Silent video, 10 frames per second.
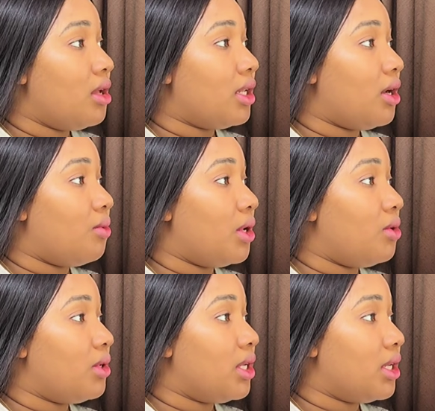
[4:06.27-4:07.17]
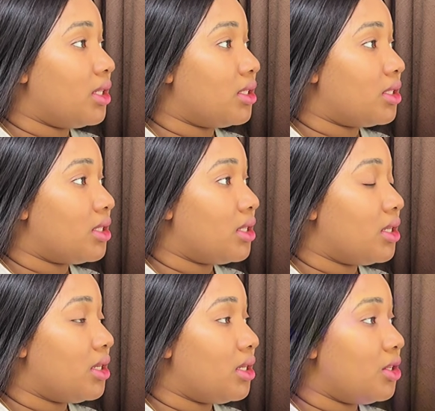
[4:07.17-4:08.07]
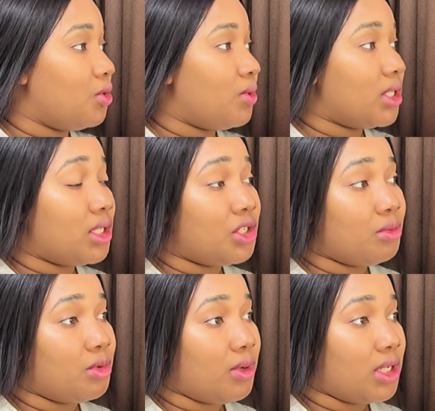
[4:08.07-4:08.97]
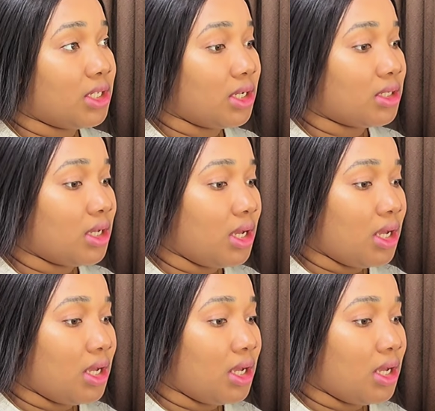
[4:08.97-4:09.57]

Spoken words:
Now we're looking at USD JPY chart.